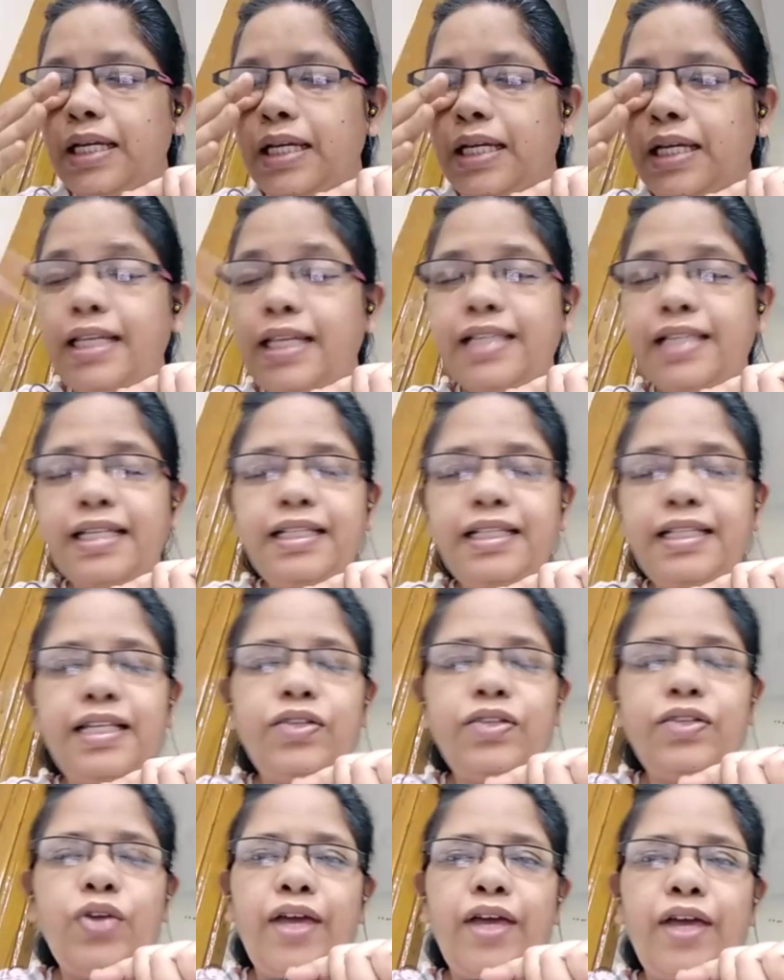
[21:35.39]
they said that
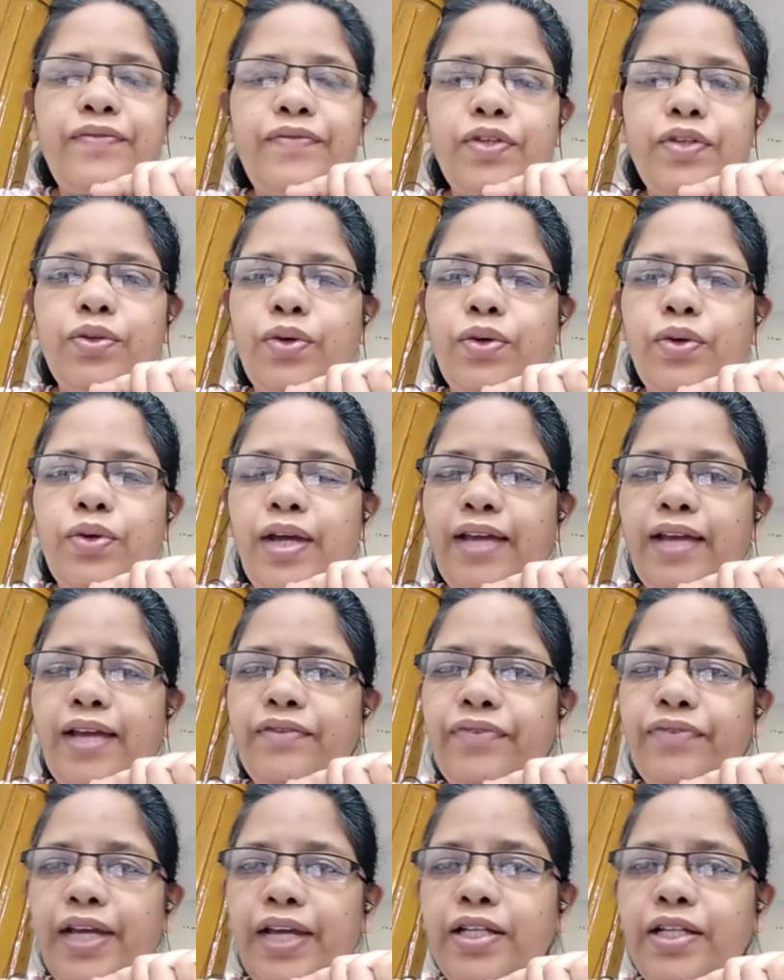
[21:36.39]
you have to go and
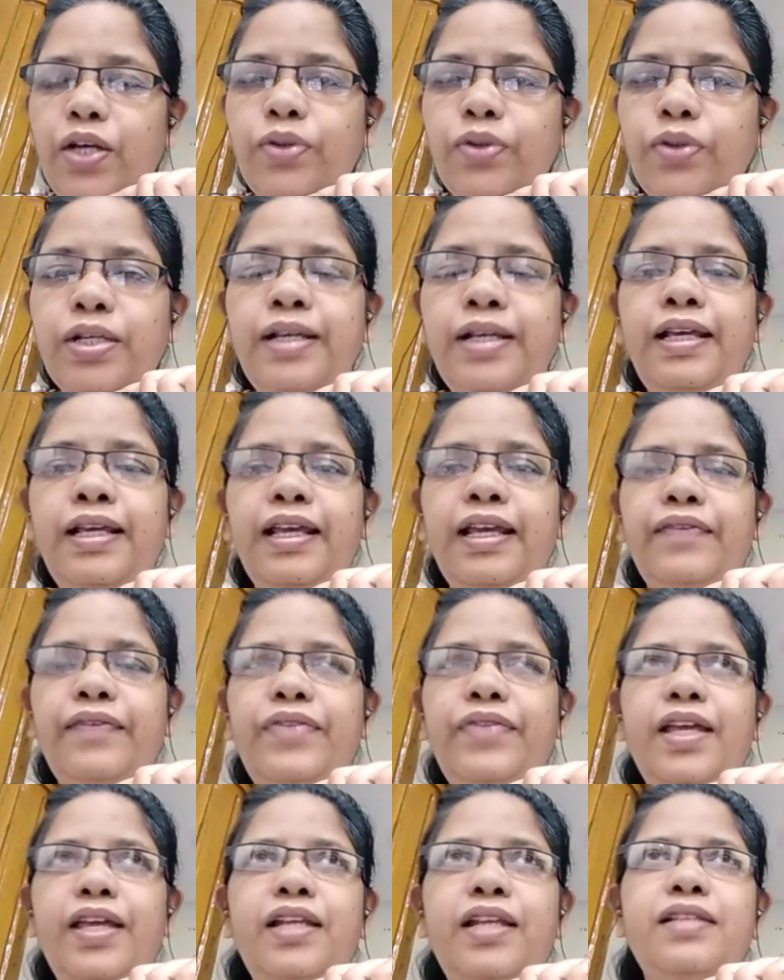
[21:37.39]
find out if
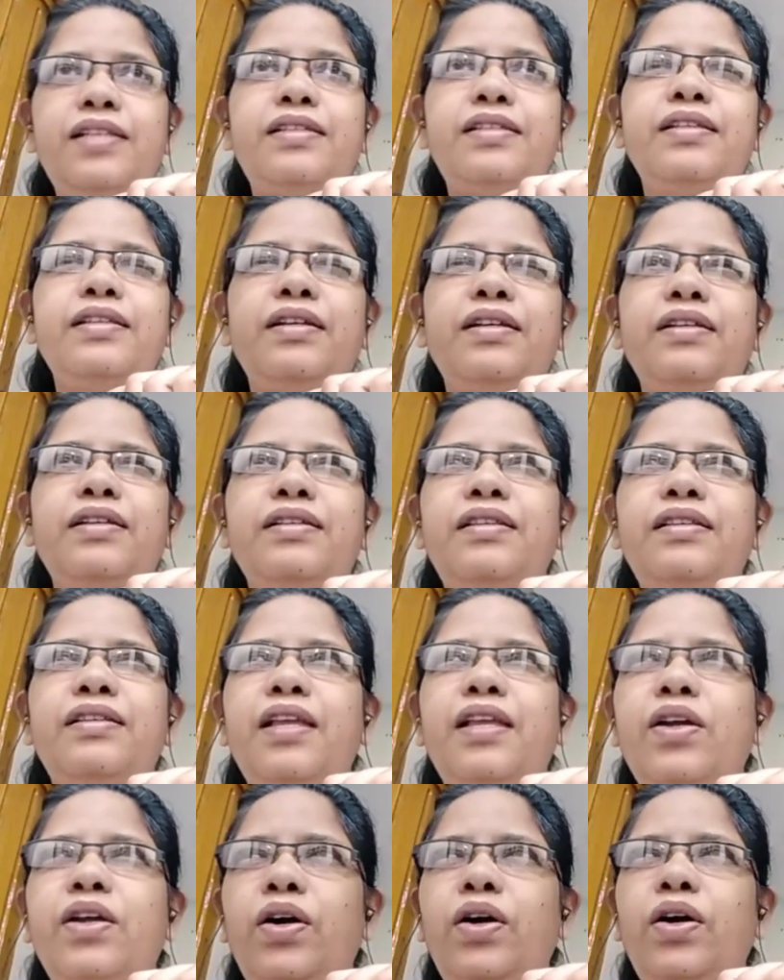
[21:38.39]
there is, they
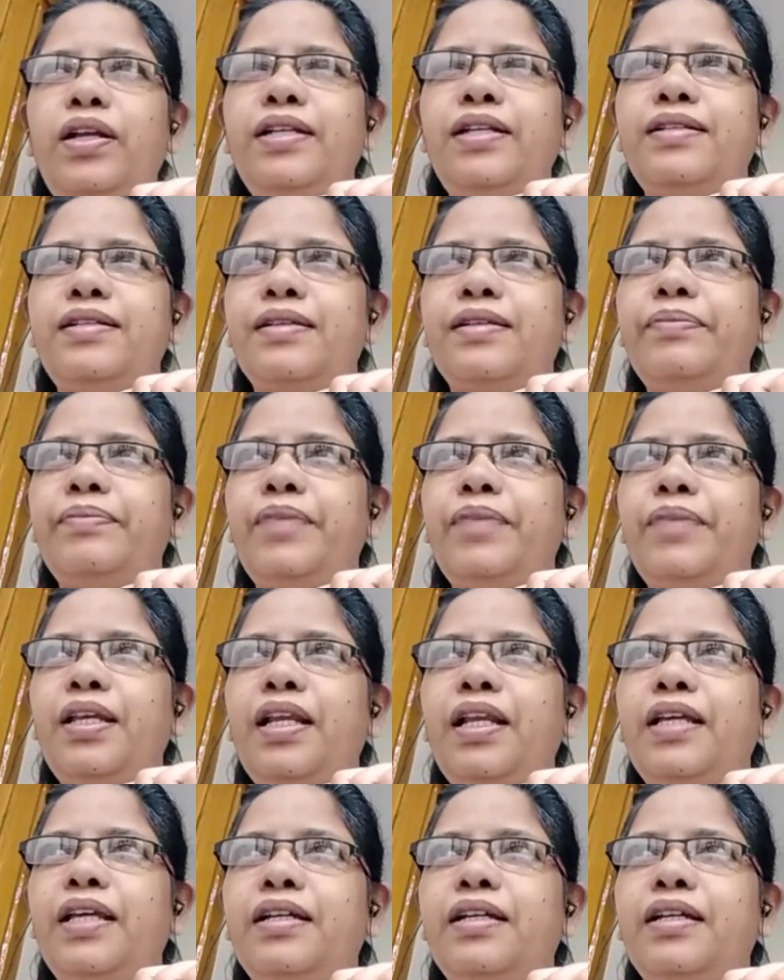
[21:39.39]
call it something like,